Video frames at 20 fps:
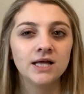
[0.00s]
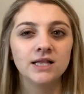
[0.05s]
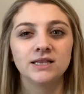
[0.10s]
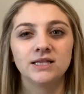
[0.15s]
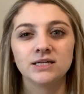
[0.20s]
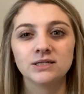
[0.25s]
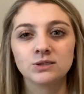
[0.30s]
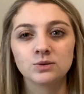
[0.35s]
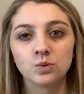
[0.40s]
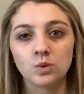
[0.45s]

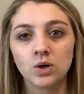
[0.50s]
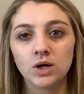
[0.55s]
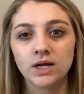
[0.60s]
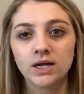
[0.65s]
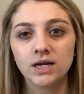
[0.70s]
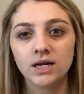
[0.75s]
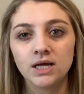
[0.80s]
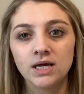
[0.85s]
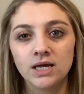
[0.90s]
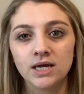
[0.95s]
this
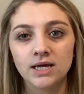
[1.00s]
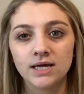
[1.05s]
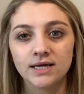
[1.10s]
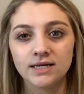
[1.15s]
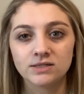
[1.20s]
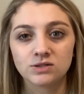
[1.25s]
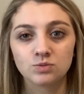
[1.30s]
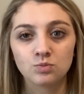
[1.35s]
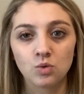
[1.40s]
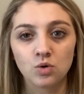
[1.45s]
one
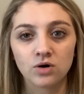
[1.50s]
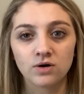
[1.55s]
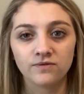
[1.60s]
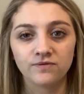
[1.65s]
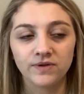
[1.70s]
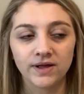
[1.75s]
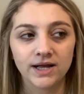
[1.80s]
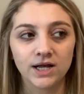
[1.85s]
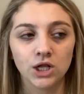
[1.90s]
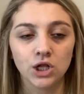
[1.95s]
is more of
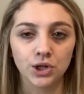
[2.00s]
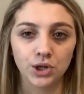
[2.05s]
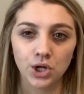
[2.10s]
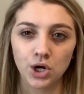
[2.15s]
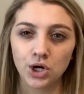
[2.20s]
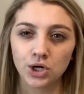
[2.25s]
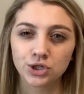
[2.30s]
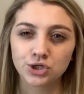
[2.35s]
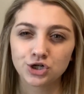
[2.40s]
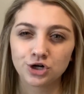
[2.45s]
like a
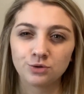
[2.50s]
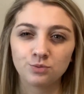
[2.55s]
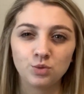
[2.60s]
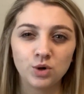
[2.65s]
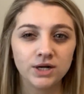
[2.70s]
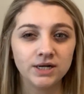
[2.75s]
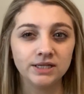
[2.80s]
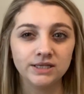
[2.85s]
long-term one,